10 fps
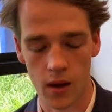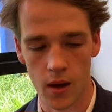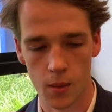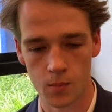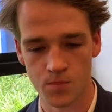
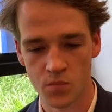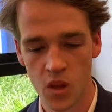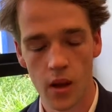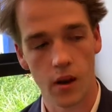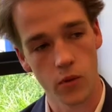And
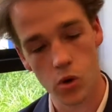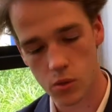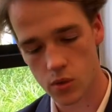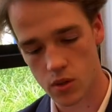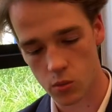I've
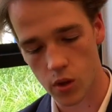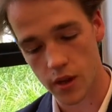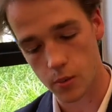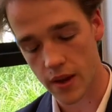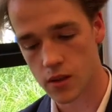always wanted to
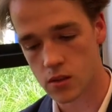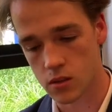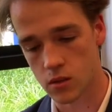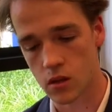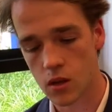work in
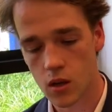medicine,